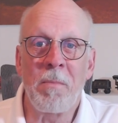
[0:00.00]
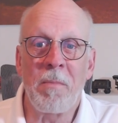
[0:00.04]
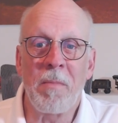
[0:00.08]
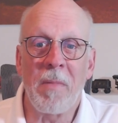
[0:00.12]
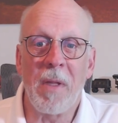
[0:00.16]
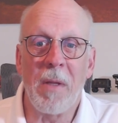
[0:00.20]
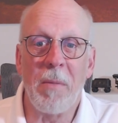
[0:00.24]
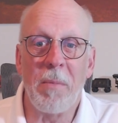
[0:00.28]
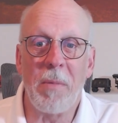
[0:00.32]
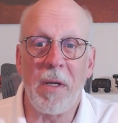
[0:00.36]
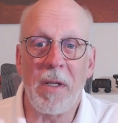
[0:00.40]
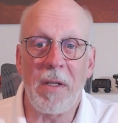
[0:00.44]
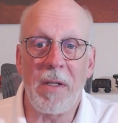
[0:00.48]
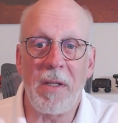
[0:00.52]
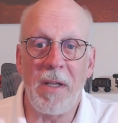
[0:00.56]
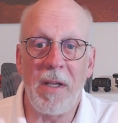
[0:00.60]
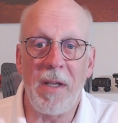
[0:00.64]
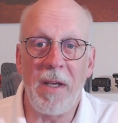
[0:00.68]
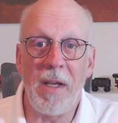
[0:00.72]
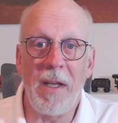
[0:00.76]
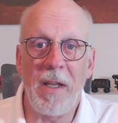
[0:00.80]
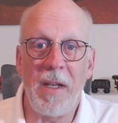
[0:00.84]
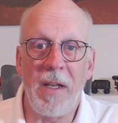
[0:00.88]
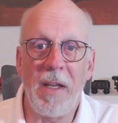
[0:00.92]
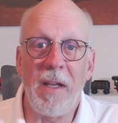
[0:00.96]
But
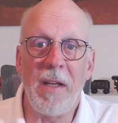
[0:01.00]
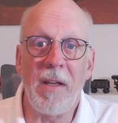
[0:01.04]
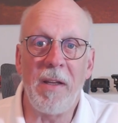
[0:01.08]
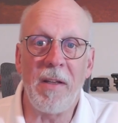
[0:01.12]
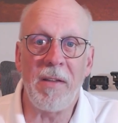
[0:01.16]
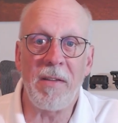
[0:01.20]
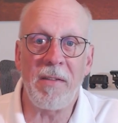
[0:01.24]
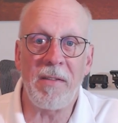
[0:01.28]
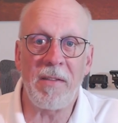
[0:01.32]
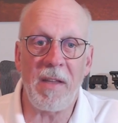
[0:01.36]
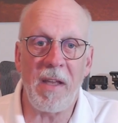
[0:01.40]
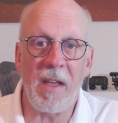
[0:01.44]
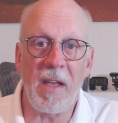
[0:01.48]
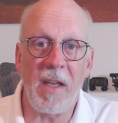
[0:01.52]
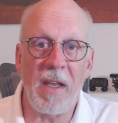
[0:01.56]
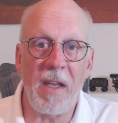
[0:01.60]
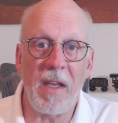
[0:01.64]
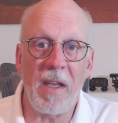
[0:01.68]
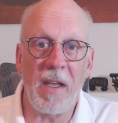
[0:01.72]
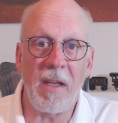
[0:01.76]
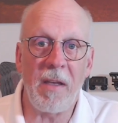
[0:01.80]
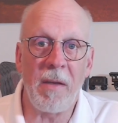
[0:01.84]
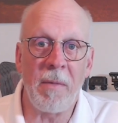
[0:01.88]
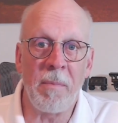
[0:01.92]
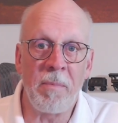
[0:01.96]
it is
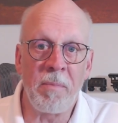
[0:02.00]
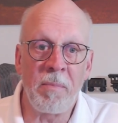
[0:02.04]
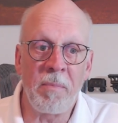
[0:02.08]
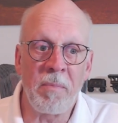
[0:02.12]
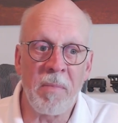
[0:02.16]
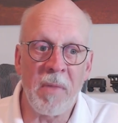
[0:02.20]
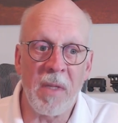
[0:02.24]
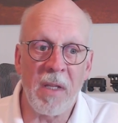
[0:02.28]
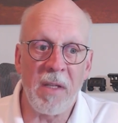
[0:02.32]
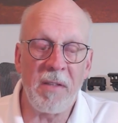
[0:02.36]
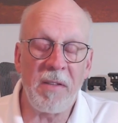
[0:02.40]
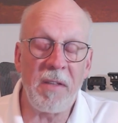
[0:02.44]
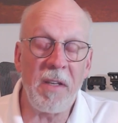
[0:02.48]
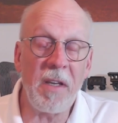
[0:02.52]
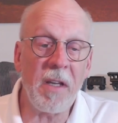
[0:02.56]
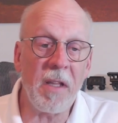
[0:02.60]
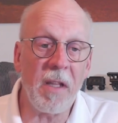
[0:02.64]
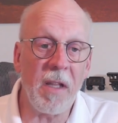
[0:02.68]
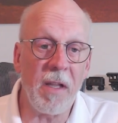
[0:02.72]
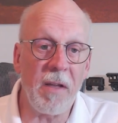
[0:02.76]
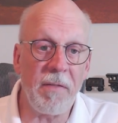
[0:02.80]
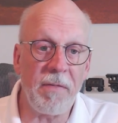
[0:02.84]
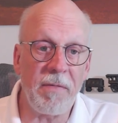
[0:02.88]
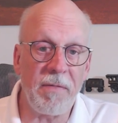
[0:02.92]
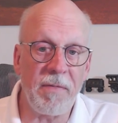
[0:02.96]
a sea
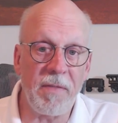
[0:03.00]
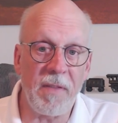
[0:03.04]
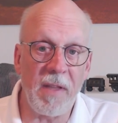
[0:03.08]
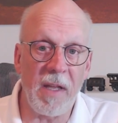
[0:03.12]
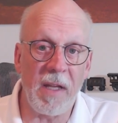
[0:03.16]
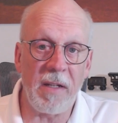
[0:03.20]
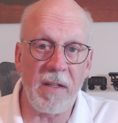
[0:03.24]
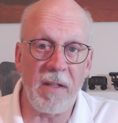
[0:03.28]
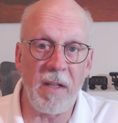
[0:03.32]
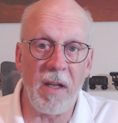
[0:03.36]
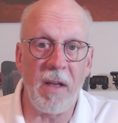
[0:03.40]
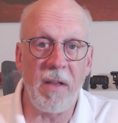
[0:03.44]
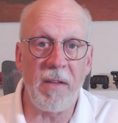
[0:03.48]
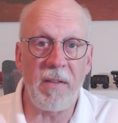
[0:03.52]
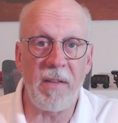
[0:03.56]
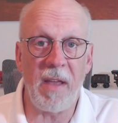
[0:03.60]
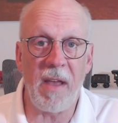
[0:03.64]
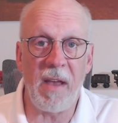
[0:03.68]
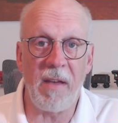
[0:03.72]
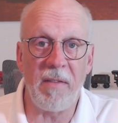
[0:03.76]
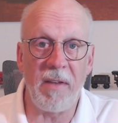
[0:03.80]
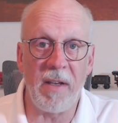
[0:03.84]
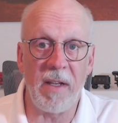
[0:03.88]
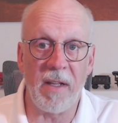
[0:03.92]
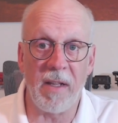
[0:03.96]
cliff that does
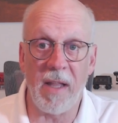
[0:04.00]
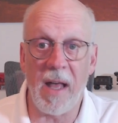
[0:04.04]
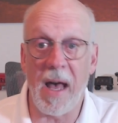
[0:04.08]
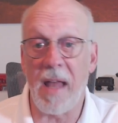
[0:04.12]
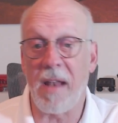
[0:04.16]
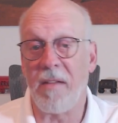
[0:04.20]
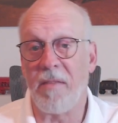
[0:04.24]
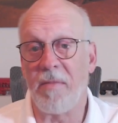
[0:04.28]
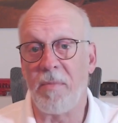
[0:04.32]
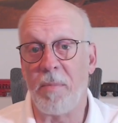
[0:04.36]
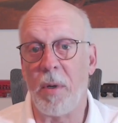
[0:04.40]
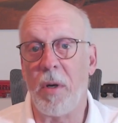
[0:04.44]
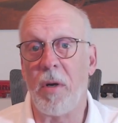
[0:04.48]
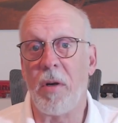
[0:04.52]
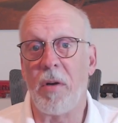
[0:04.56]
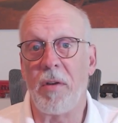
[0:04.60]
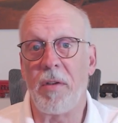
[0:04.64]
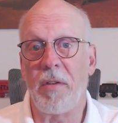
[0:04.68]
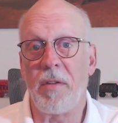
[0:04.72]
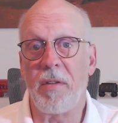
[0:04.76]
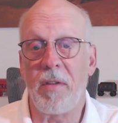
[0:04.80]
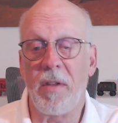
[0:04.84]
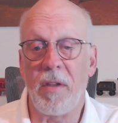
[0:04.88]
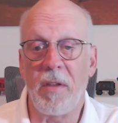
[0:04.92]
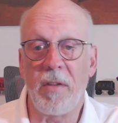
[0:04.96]
have a lot of
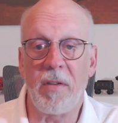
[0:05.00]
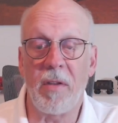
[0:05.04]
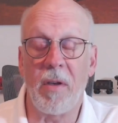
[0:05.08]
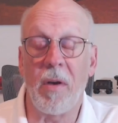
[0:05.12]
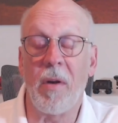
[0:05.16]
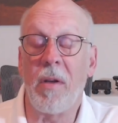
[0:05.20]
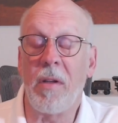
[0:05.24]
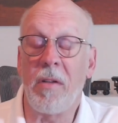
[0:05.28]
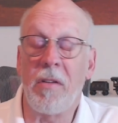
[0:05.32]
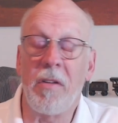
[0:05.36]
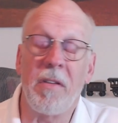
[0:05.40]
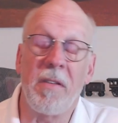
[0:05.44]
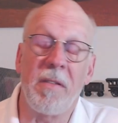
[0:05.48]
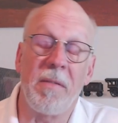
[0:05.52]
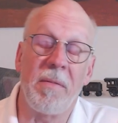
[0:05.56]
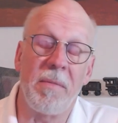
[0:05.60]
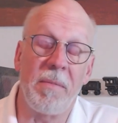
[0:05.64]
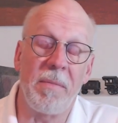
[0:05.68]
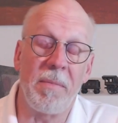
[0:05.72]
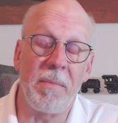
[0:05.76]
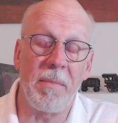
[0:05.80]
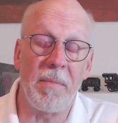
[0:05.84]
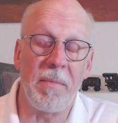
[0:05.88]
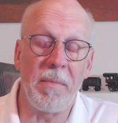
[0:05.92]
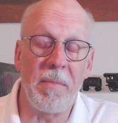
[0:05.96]
birds, so it just
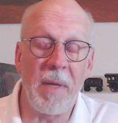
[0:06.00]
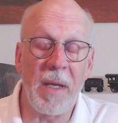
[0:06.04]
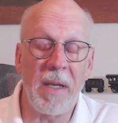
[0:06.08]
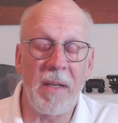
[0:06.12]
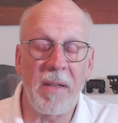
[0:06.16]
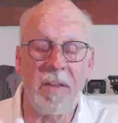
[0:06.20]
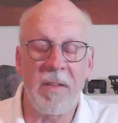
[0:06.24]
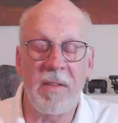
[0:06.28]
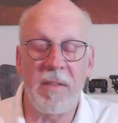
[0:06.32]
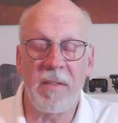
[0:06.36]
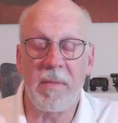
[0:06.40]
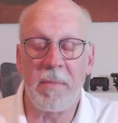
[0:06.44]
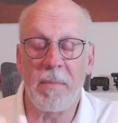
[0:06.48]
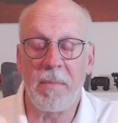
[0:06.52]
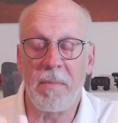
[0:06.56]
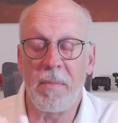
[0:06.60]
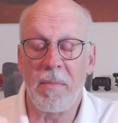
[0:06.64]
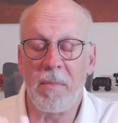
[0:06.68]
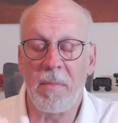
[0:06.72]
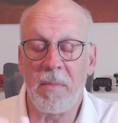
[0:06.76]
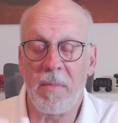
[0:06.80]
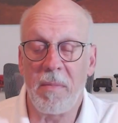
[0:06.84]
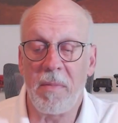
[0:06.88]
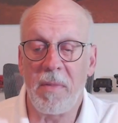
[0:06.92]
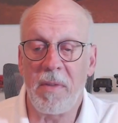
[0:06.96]
makes
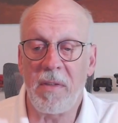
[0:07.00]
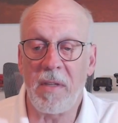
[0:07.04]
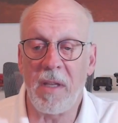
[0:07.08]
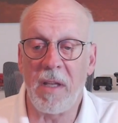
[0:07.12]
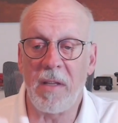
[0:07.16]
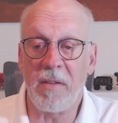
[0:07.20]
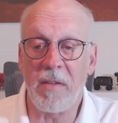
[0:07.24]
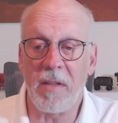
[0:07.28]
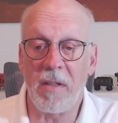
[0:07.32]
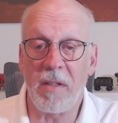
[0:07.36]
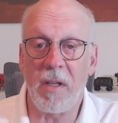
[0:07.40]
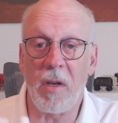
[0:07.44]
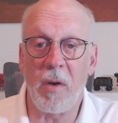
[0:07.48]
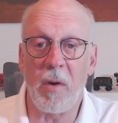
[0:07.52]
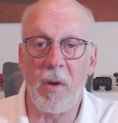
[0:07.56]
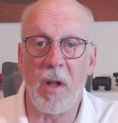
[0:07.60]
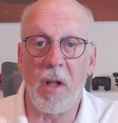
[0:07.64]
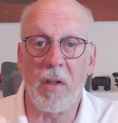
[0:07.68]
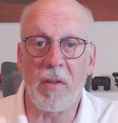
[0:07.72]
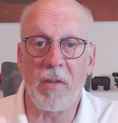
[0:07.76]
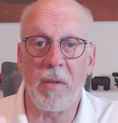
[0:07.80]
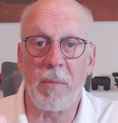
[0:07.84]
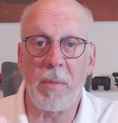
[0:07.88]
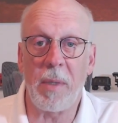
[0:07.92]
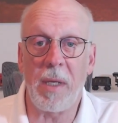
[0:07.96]
sense that there would
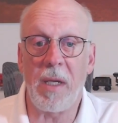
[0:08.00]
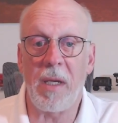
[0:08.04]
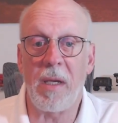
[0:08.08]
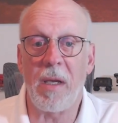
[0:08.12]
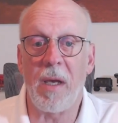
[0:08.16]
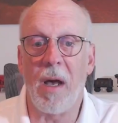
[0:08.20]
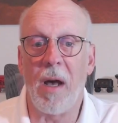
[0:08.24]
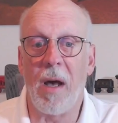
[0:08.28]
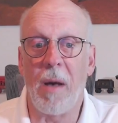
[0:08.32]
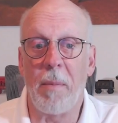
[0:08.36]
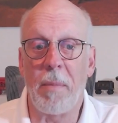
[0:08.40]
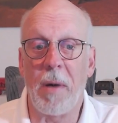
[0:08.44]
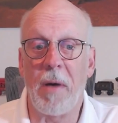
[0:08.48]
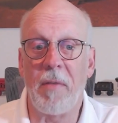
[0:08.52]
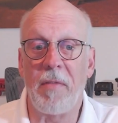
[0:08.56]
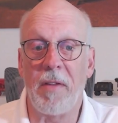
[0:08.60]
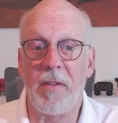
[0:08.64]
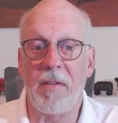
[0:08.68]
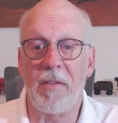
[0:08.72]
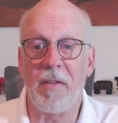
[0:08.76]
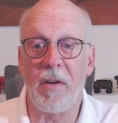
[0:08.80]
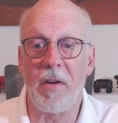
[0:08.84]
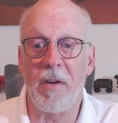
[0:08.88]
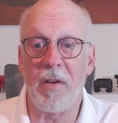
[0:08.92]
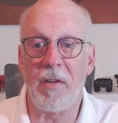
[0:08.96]
also be
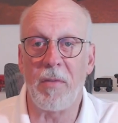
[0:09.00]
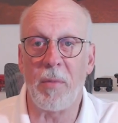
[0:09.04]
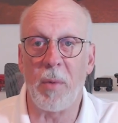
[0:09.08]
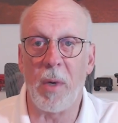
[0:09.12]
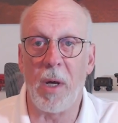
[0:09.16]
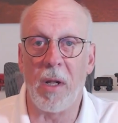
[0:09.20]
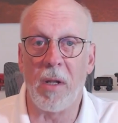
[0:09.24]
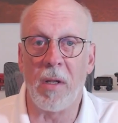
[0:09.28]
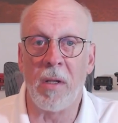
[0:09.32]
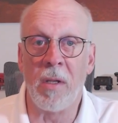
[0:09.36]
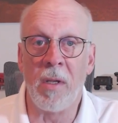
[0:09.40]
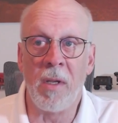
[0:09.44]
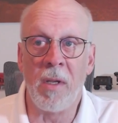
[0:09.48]
puffins there as well.